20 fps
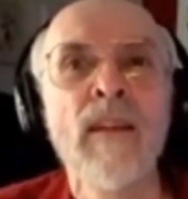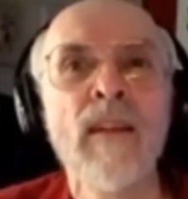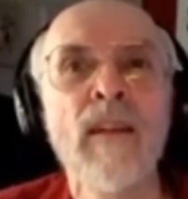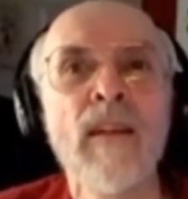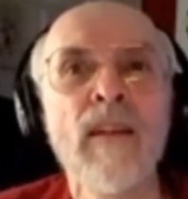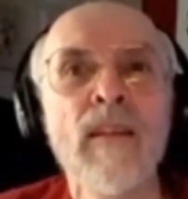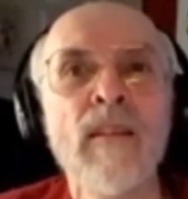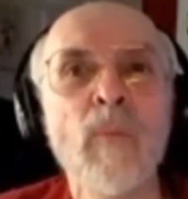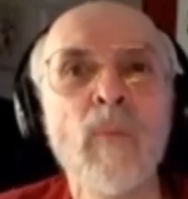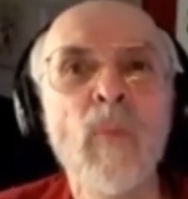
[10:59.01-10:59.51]

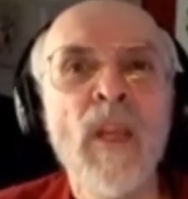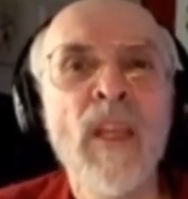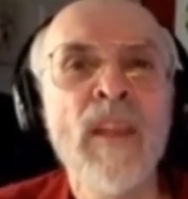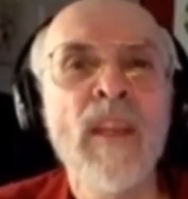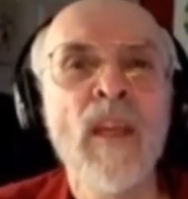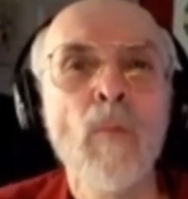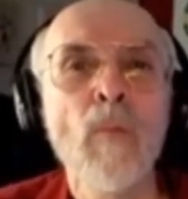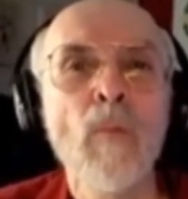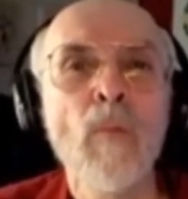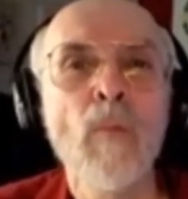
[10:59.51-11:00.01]
to be the
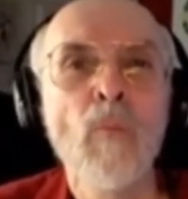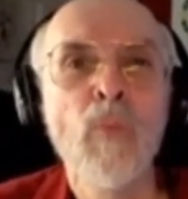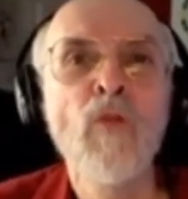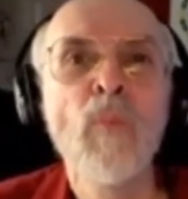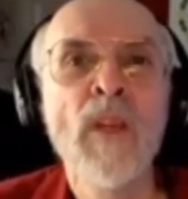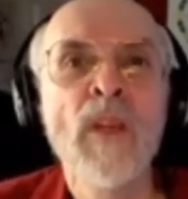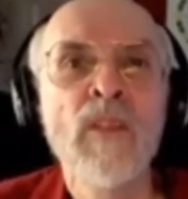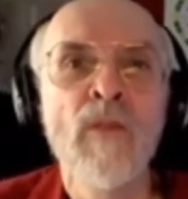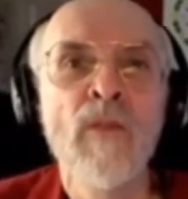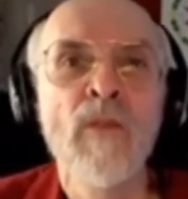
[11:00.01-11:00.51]

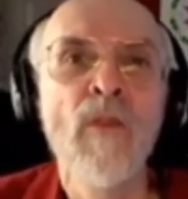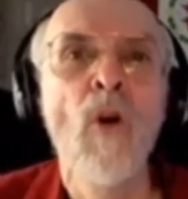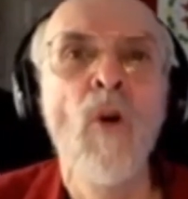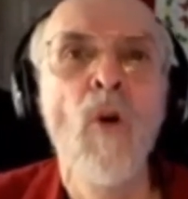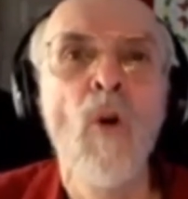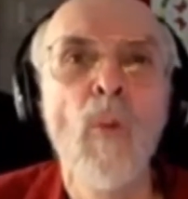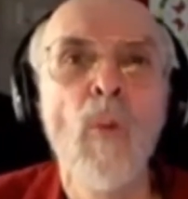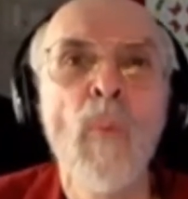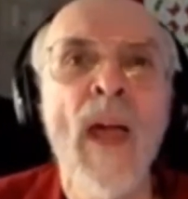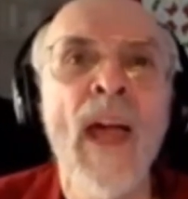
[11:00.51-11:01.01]
improvement of the whole
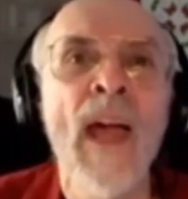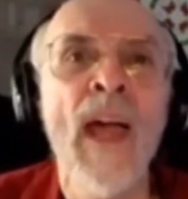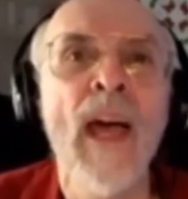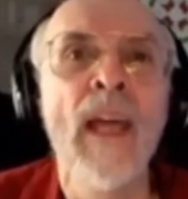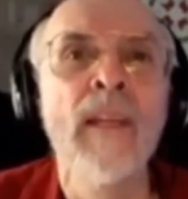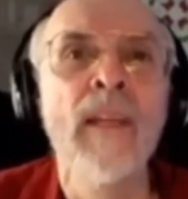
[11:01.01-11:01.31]
man.